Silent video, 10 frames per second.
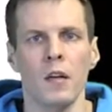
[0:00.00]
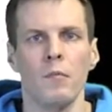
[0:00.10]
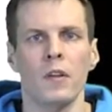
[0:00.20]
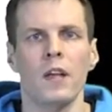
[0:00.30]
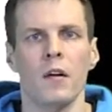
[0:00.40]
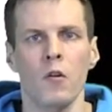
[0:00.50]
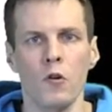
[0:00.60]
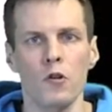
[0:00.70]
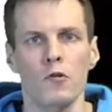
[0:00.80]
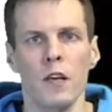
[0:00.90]
but they're
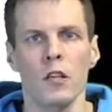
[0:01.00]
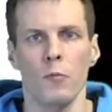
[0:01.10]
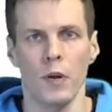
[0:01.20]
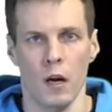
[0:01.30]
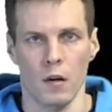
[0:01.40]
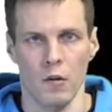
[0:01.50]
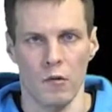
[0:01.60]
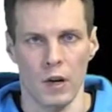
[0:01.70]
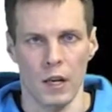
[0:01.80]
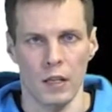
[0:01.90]
constrained to be
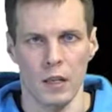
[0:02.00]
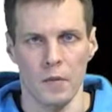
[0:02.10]
uncorrelated.